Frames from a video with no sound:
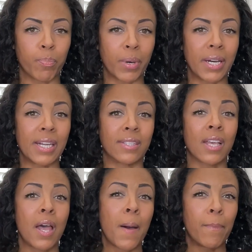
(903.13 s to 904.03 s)
But
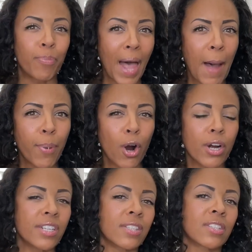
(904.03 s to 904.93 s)
that part
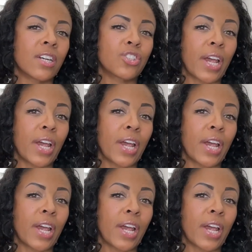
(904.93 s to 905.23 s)
is such